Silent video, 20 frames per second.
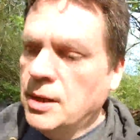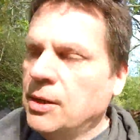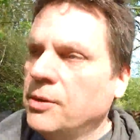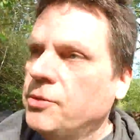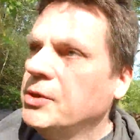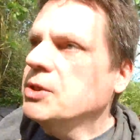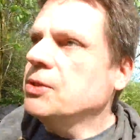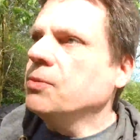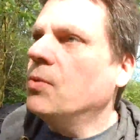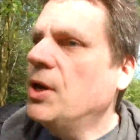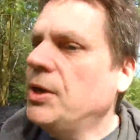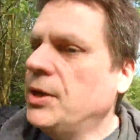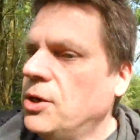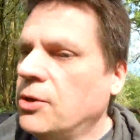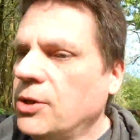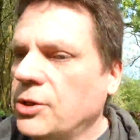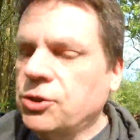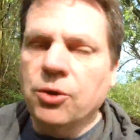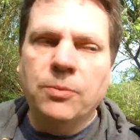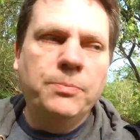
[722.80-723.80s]
Just one
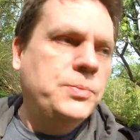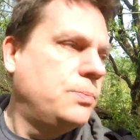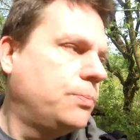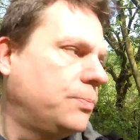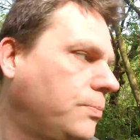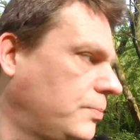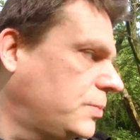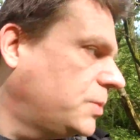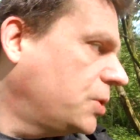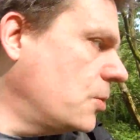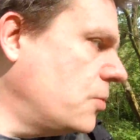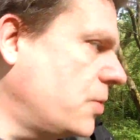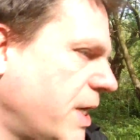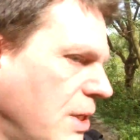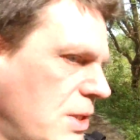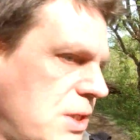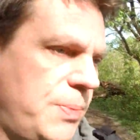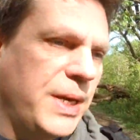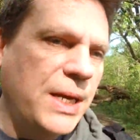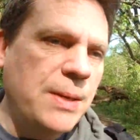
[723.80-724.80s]
notch job. Talking
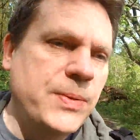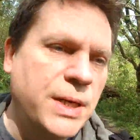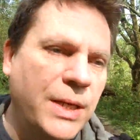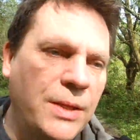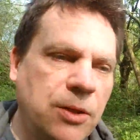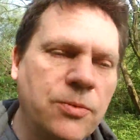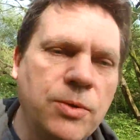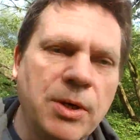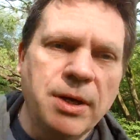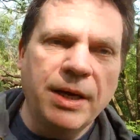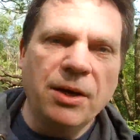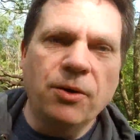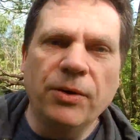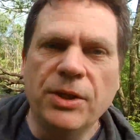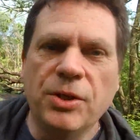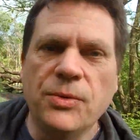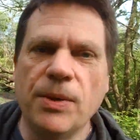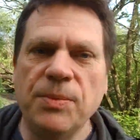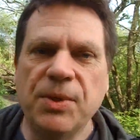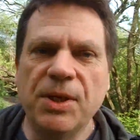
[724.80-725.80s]
to people in the
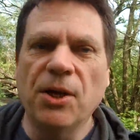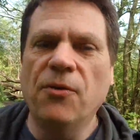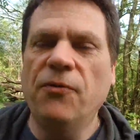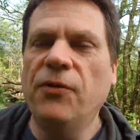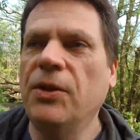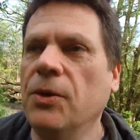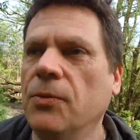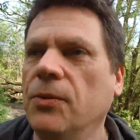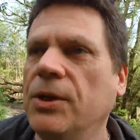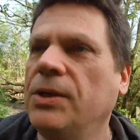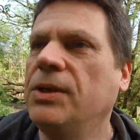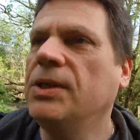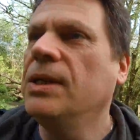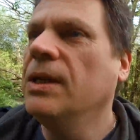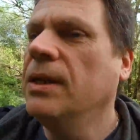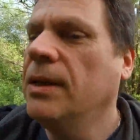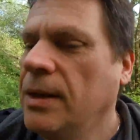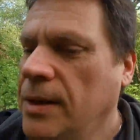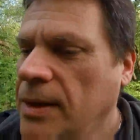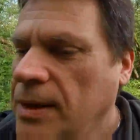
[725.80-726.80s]
to himself in the woods
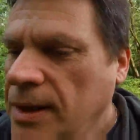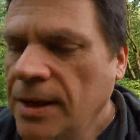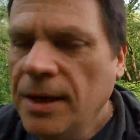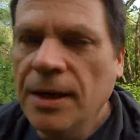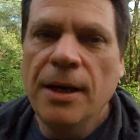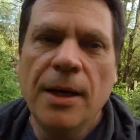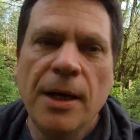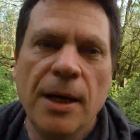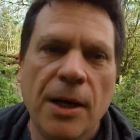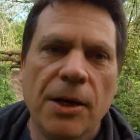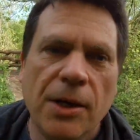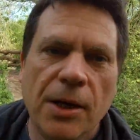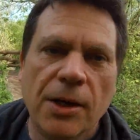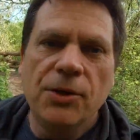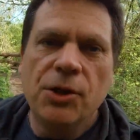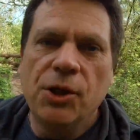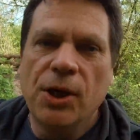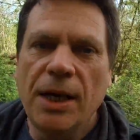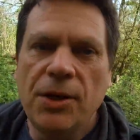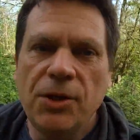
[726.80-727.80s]
can
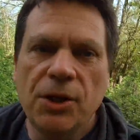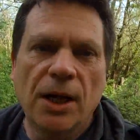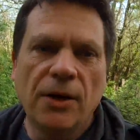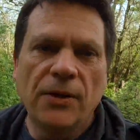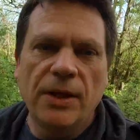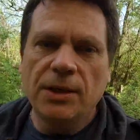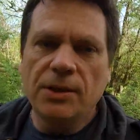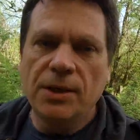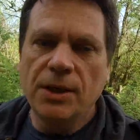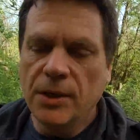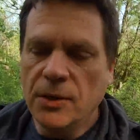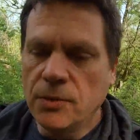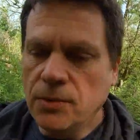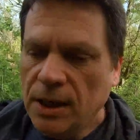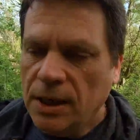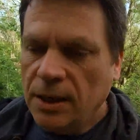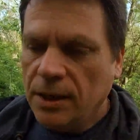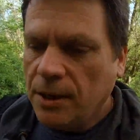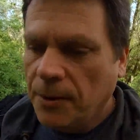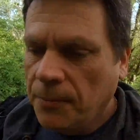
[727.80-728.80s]
change how that's going to work.